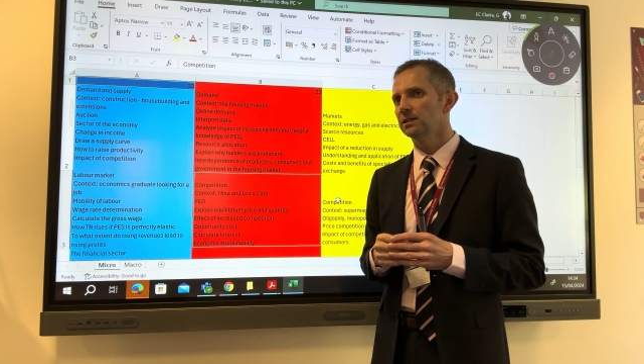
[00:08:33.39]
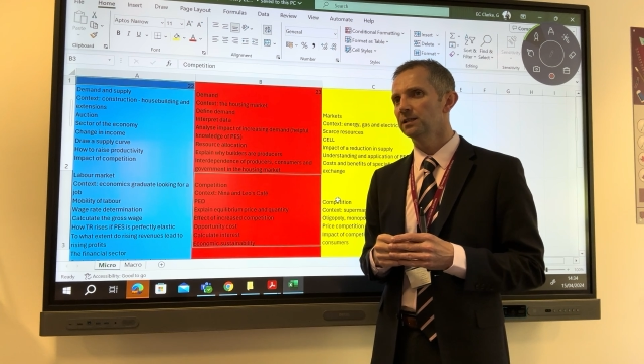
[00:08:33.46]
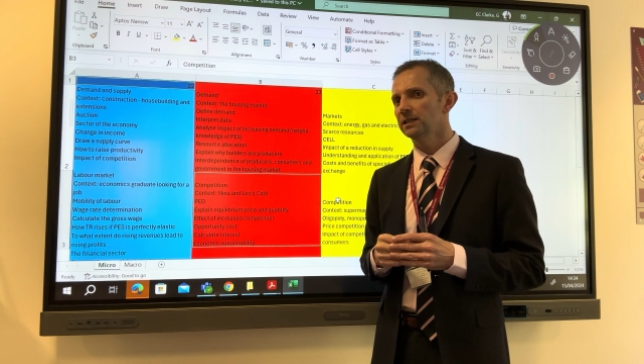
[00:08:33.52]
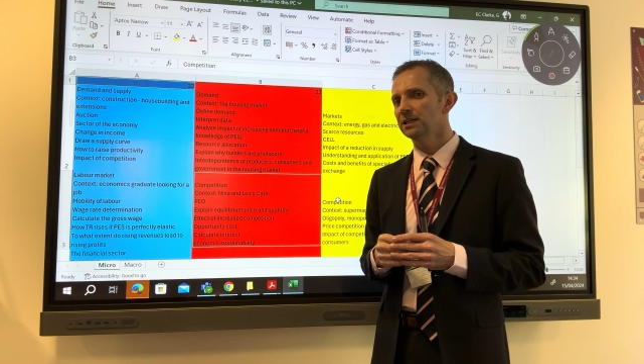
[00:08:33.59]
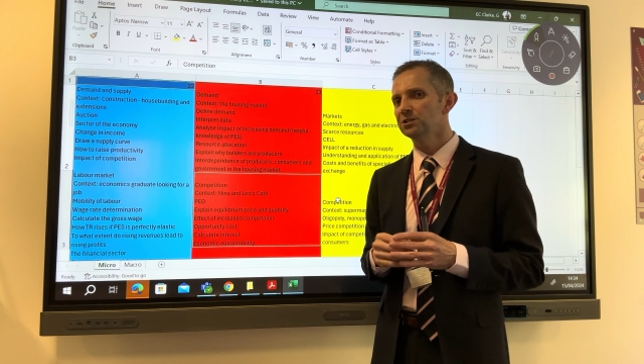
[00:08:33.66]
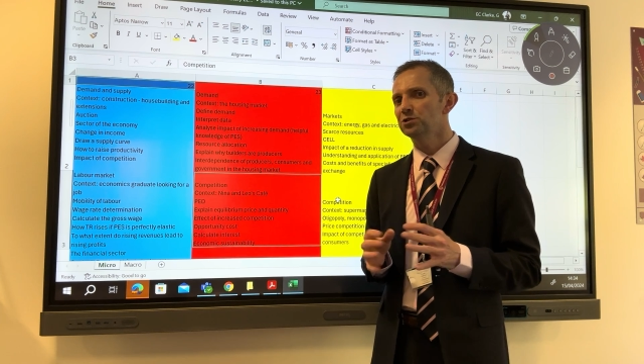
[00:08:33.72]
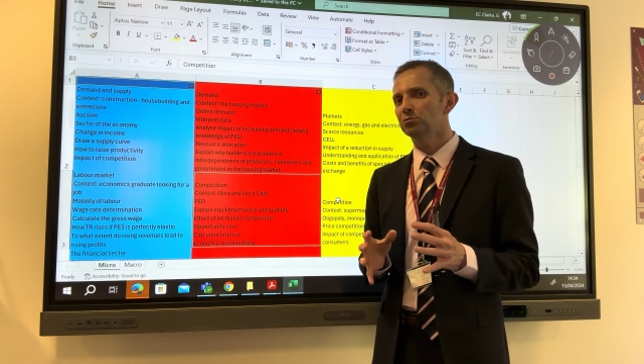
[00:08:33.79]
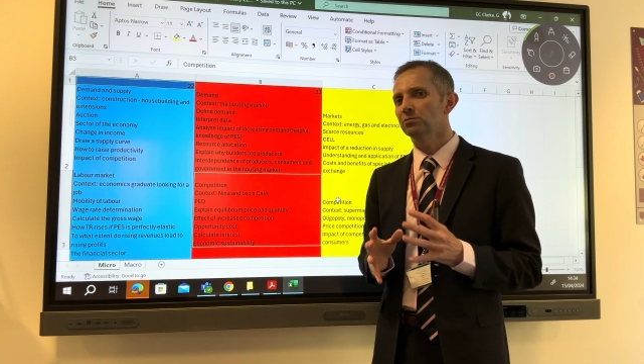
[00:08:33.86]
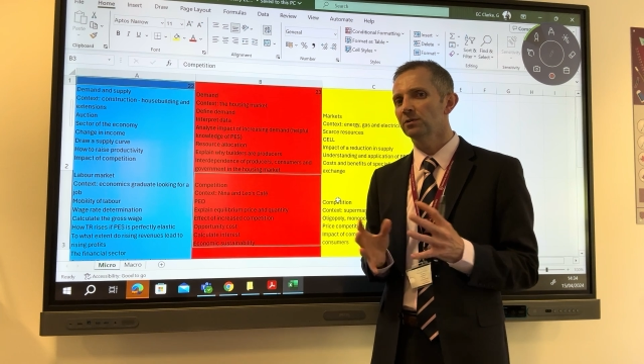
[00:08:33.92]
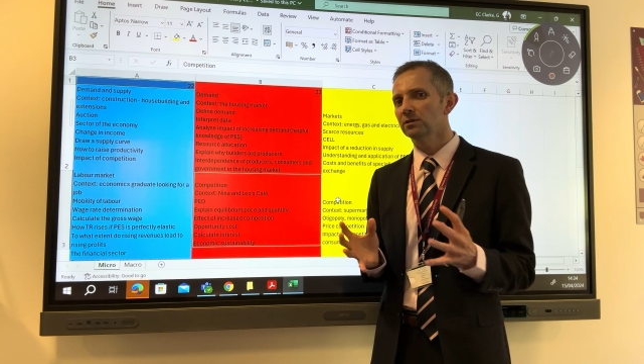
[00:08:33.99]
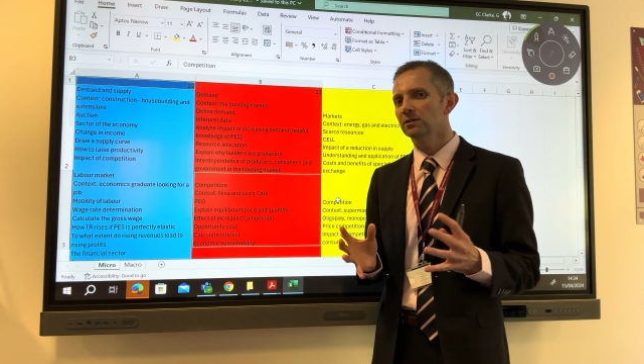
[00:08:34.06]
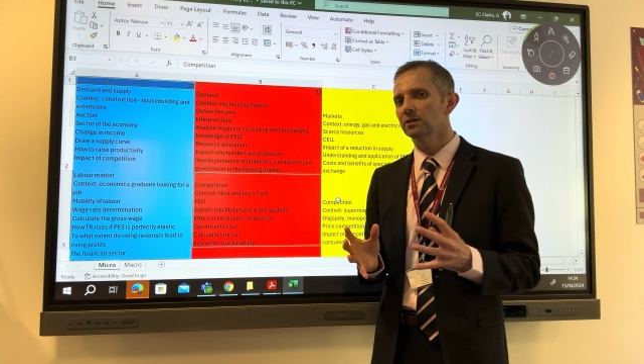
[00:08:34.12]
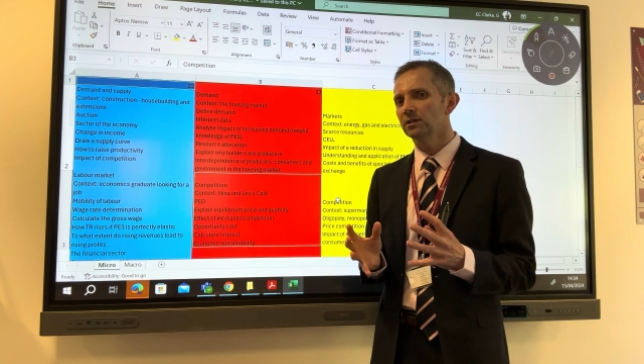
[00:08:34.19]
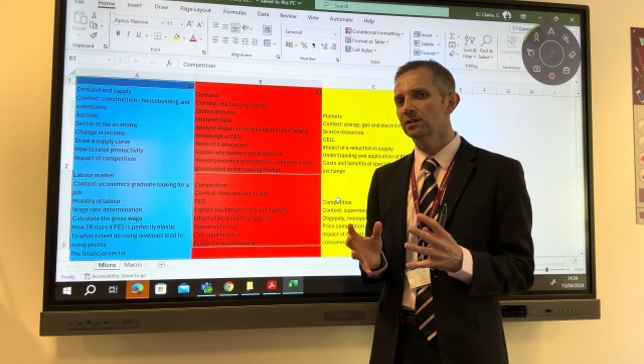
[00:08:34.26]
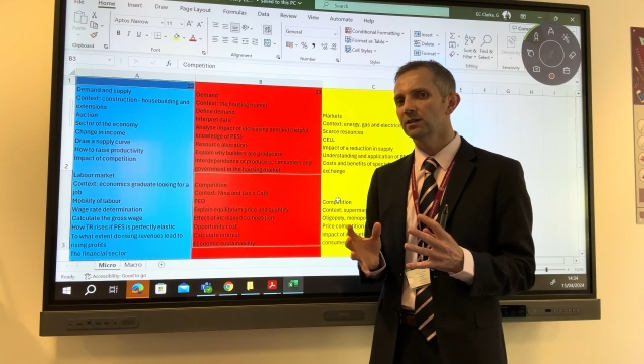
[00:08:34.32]
the inter
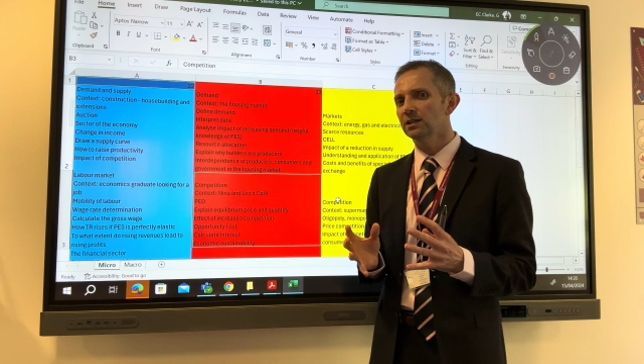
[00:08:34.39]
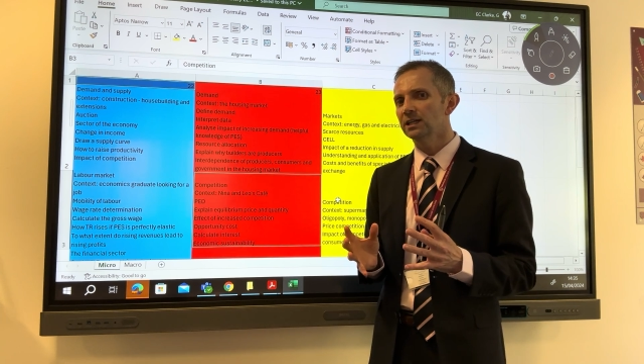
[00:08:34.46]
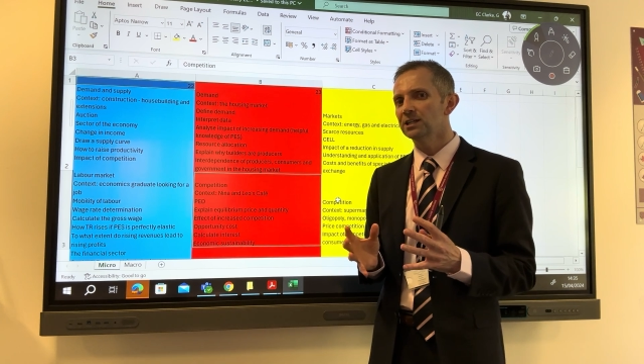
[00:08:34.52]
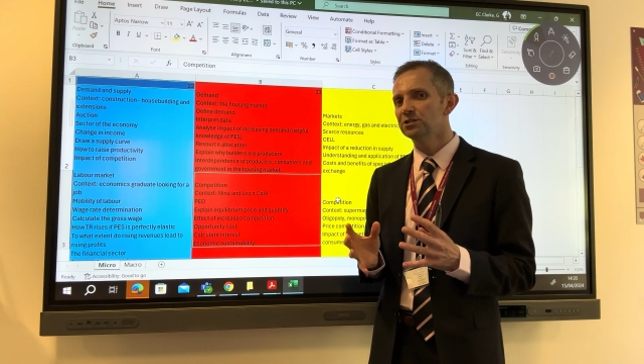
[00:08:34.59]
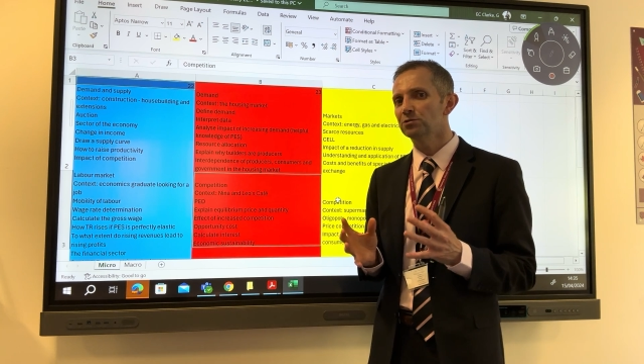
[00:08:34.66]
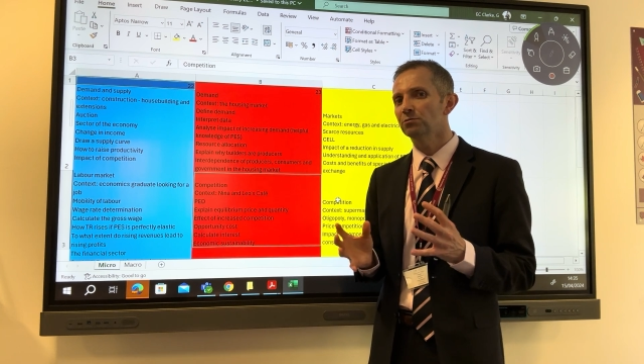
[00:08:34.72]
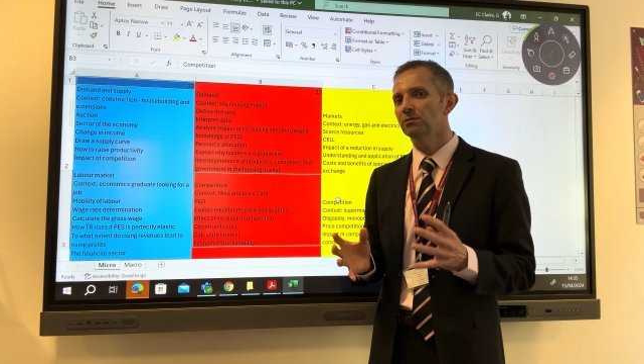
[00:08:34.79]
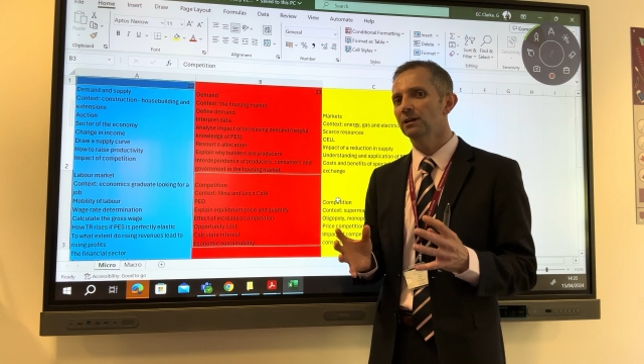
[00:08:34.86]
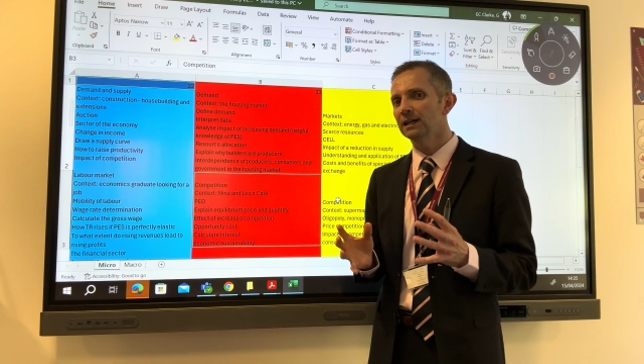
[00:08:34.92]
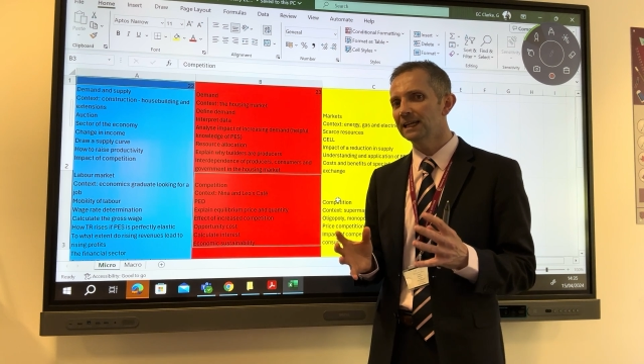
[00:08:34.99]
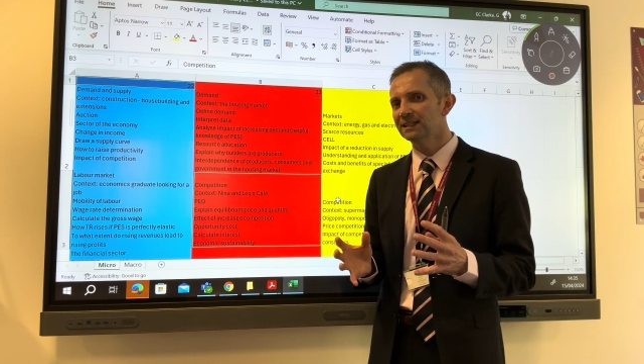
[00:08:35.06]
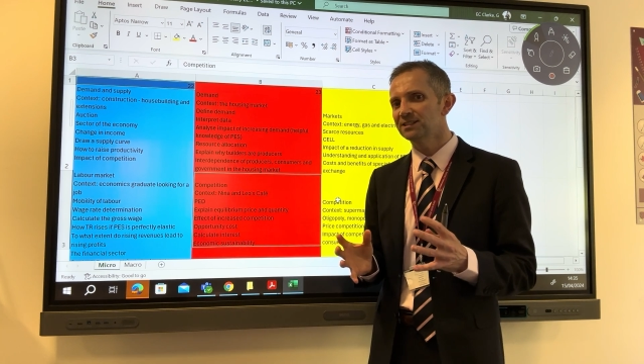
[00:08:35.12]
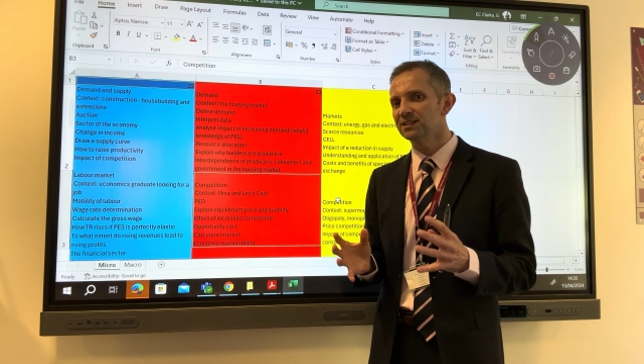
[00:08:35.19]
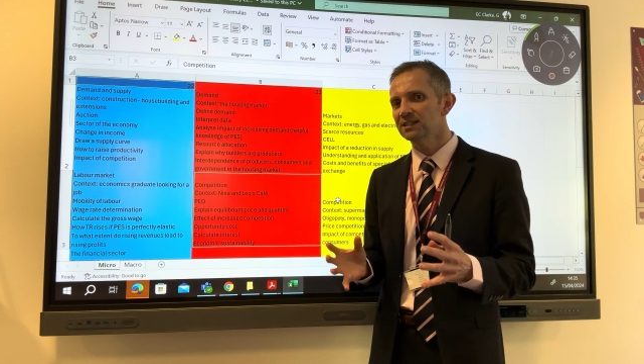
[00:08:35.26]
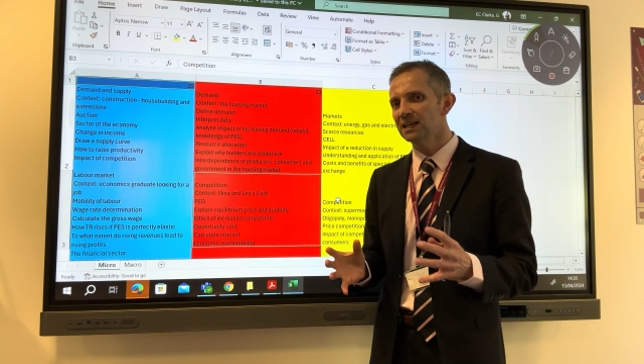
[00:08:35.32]
the
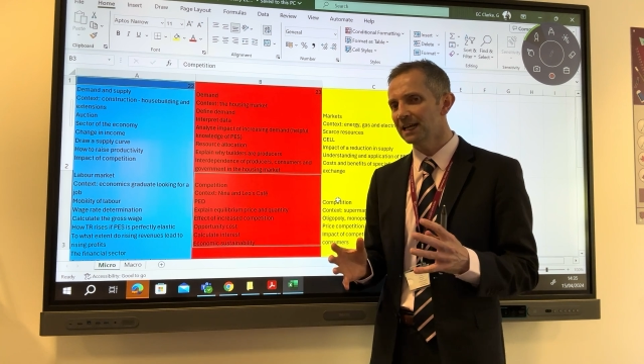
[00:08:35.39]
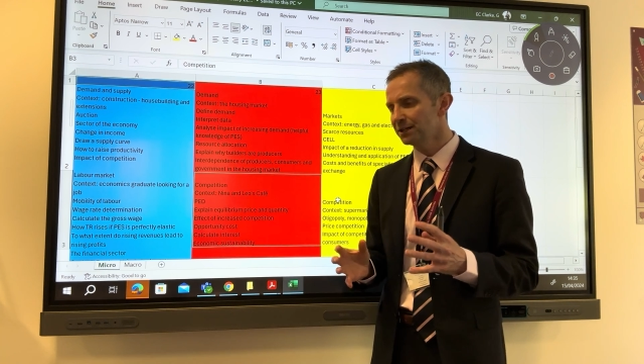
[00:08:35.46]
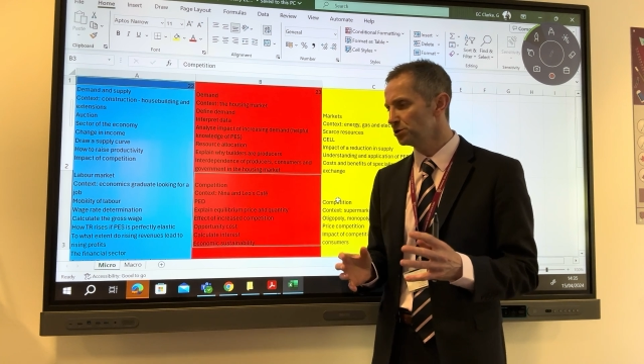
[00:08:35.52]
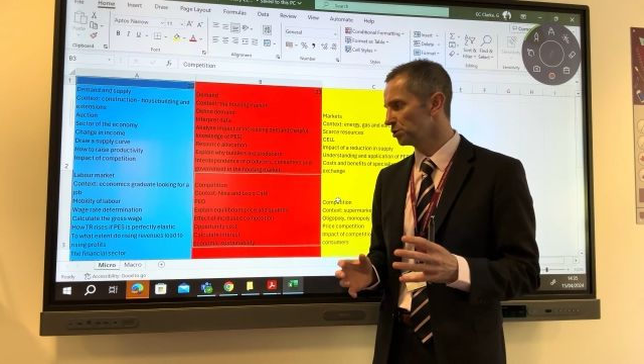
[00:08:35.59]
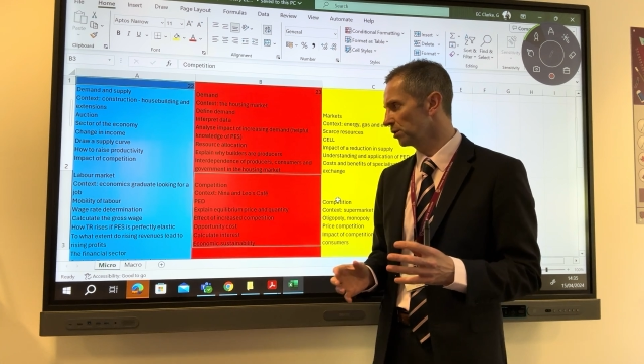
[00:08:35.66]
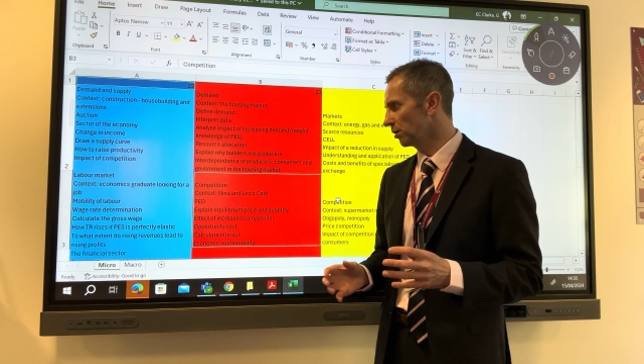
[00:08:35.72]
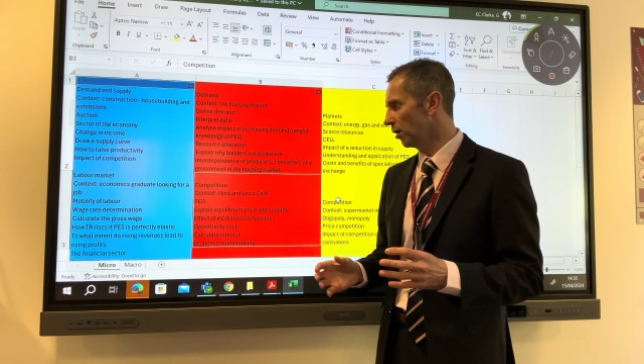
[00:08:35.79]
interrelated nature